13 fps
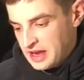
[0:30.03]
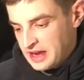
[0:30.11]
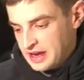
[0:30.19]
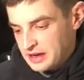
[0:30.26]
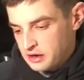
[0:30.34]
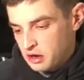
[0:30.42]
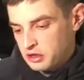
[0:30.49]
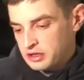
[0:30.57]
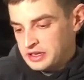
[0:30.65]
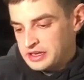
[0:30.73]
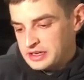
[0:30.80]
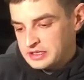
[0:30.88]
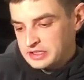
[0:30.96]
And all
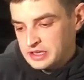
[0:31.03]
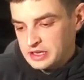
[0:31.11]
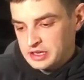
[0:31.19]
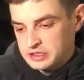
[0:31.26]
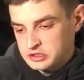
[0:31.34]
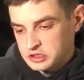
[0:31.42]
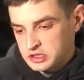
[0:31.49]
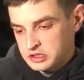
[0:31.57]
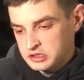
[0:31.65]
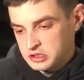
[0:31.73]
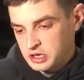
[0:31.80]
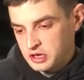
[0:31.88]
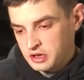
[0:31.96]
it is
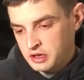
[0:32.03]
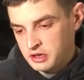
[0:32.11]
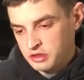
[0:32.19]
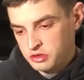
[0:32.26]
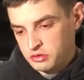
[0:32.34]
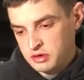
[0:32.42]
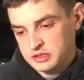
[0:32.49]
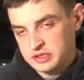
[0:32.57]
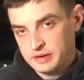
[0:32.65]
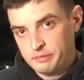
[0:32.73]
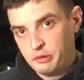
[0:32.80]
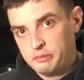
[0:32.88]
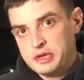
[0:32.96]
just 3
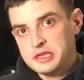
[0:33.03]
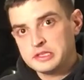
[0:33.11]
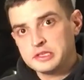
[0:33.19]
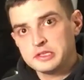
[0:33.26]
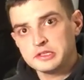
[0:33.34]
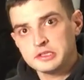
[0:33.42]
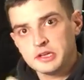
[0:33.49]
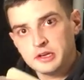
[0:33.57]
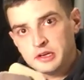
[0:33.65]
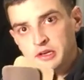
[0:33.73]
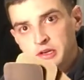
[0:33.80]
simple pieces